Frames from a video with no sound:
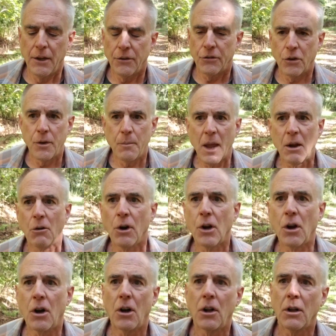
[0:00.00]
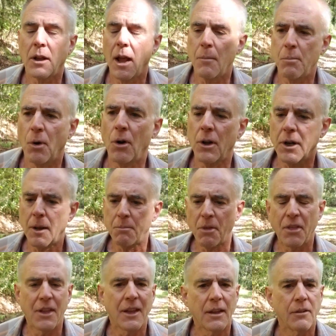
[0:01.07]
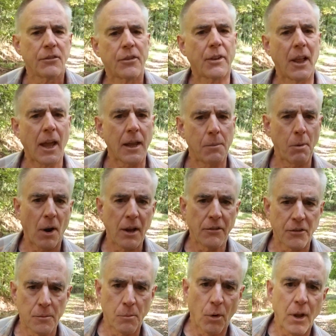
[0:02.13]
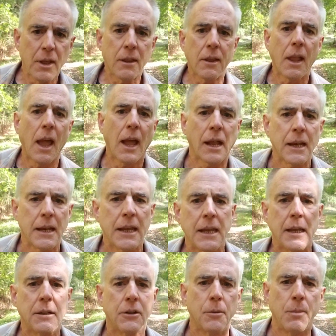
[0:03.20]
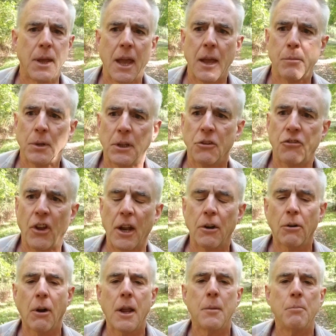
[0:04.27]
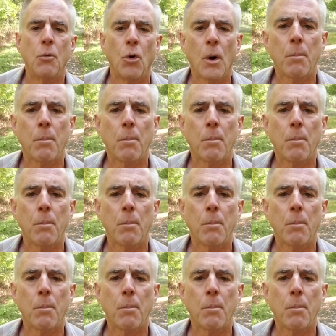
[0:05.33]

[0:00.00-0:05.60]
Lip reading: So you may recall I brought up things like brace and breathe technique to be able to generate more